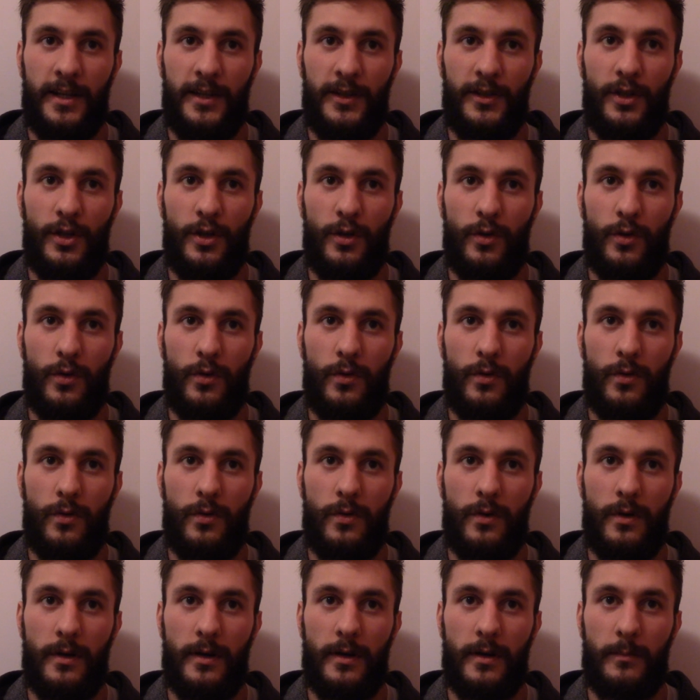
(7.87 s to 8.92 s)

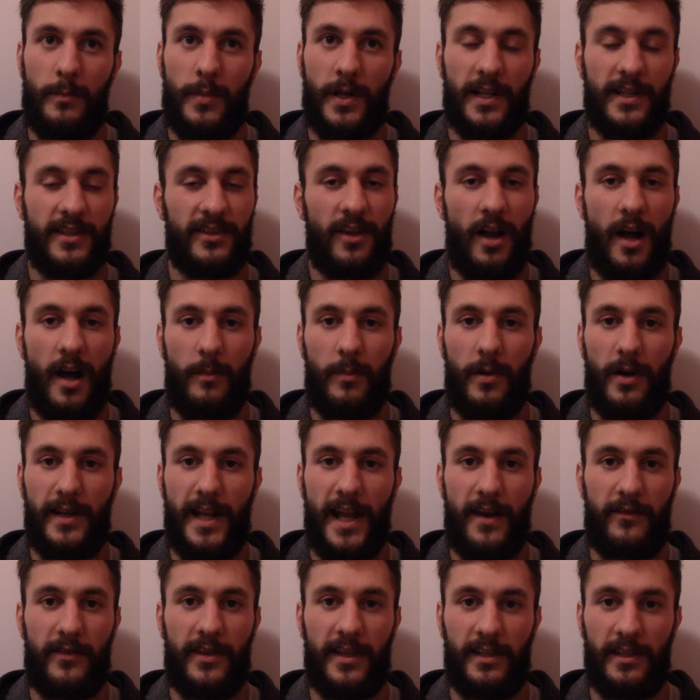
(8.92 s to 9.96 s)
you put a stop on
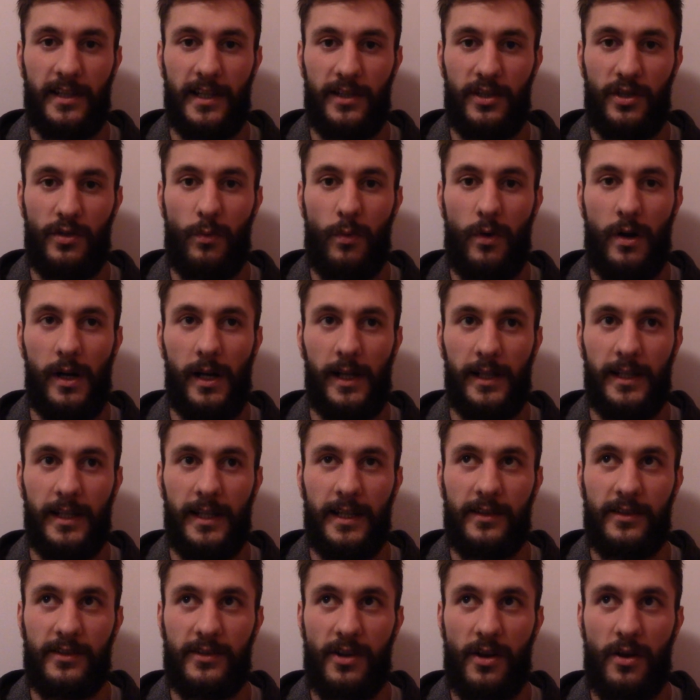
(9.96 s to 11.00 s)
everything that you want.
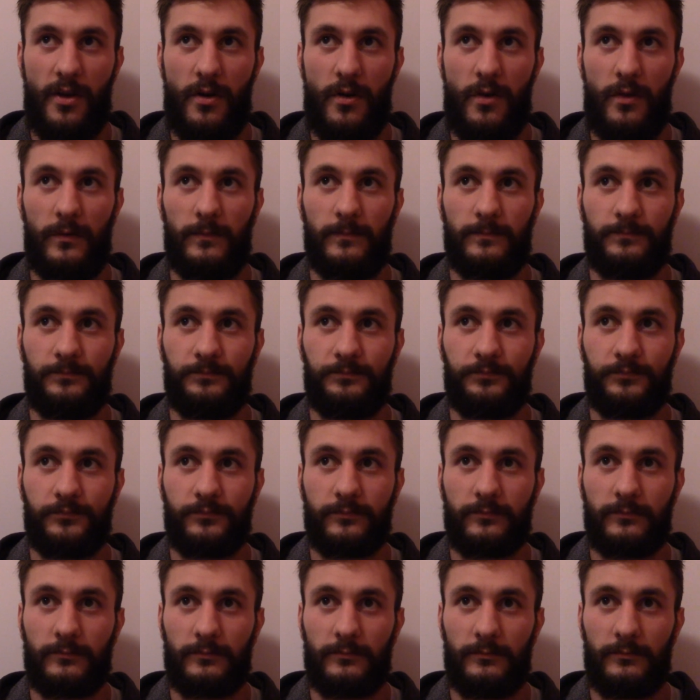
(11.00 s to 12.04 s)
So
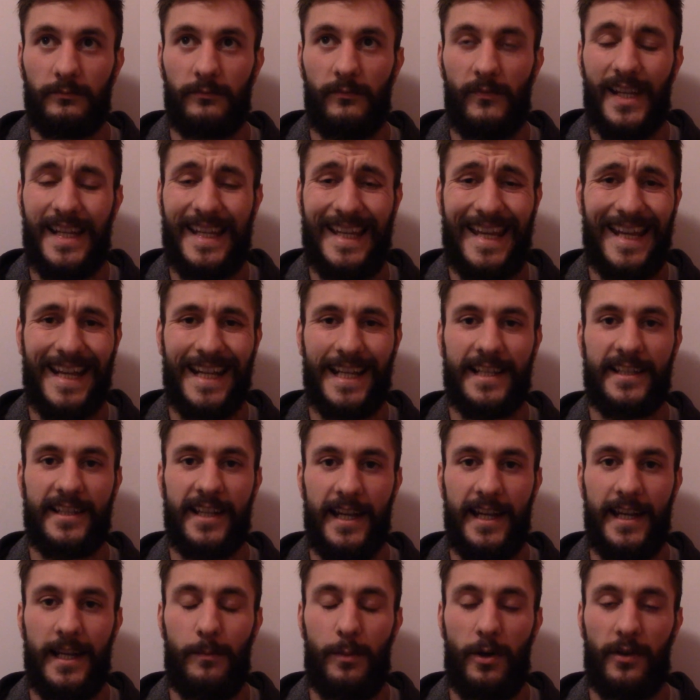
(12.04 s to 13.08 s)
get
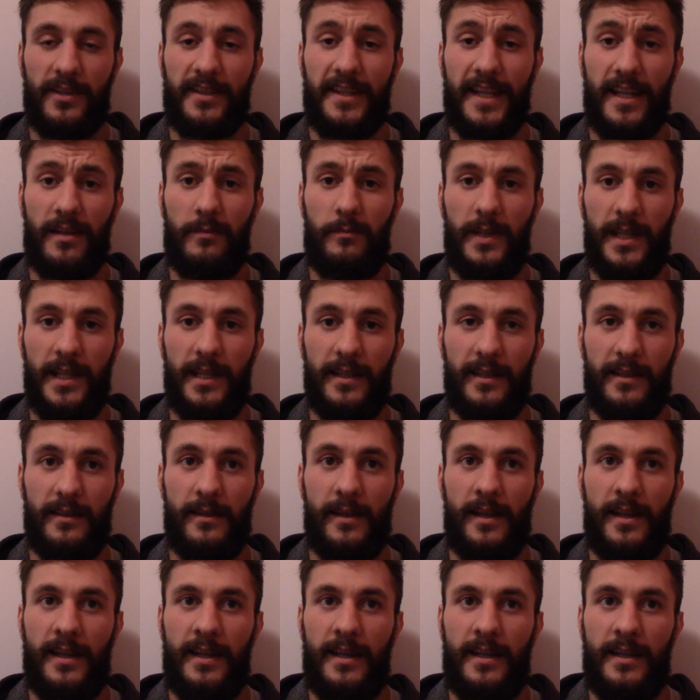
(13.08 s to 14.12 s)
excited about state of being.
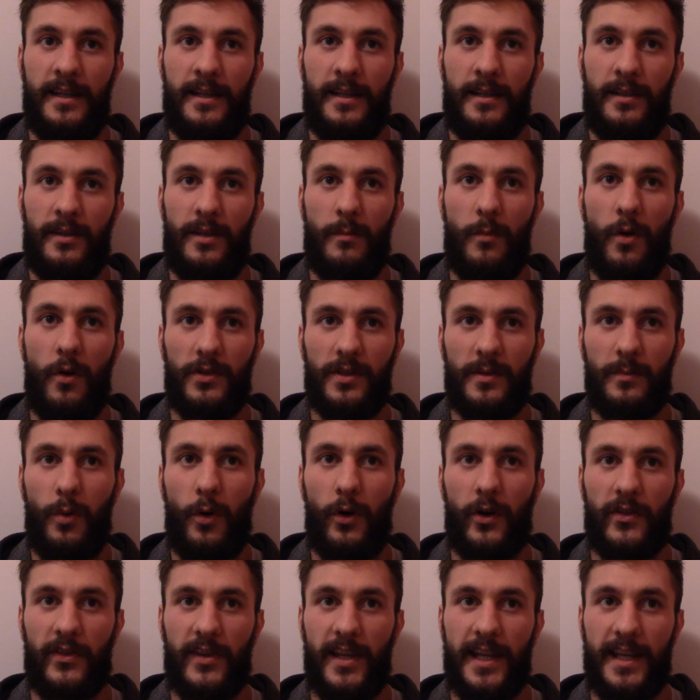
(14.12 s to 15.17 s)
The most
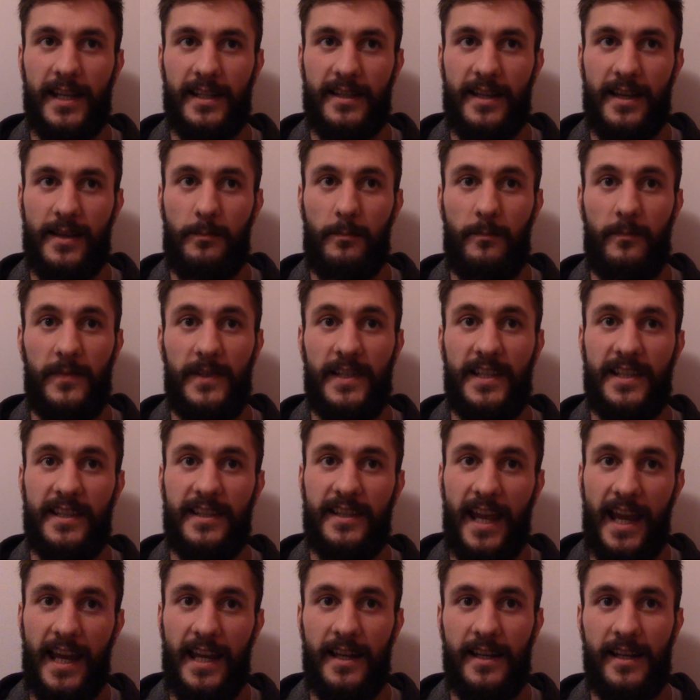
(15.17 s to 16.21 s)
important thing is
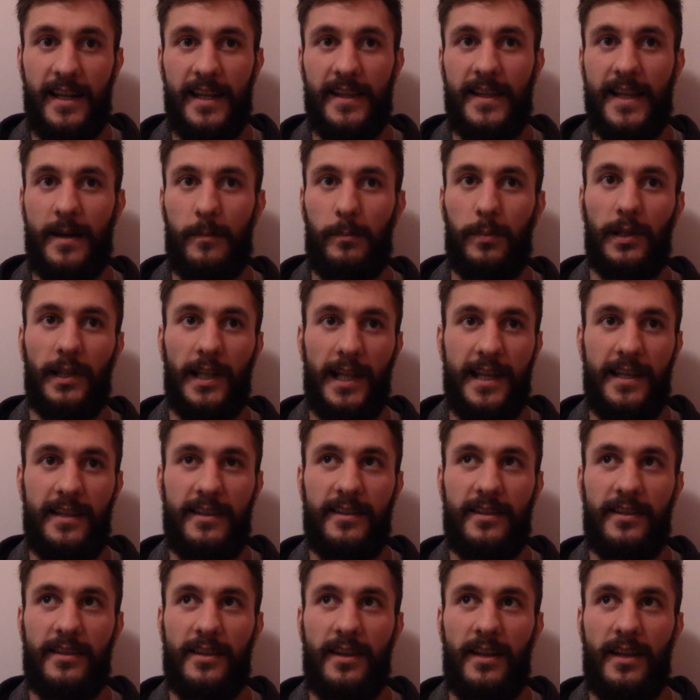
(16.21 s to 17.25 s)
staying in that
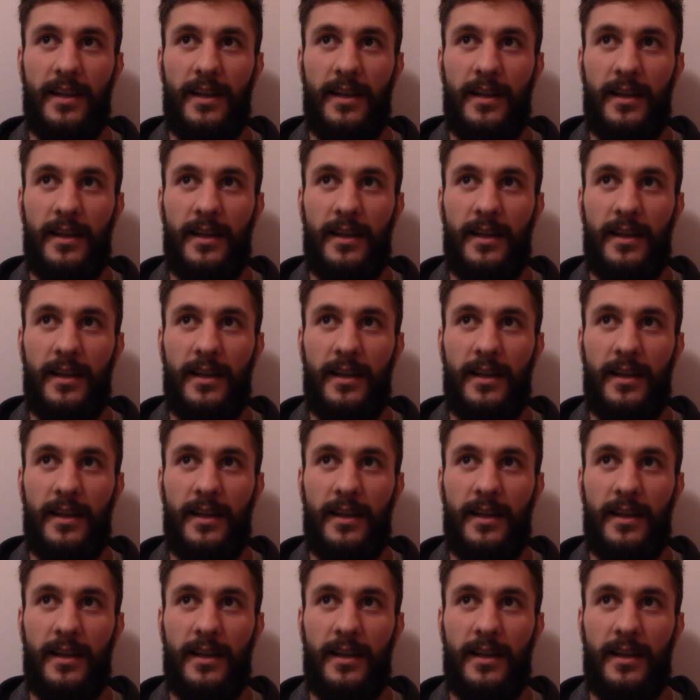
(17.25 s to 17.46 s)
place.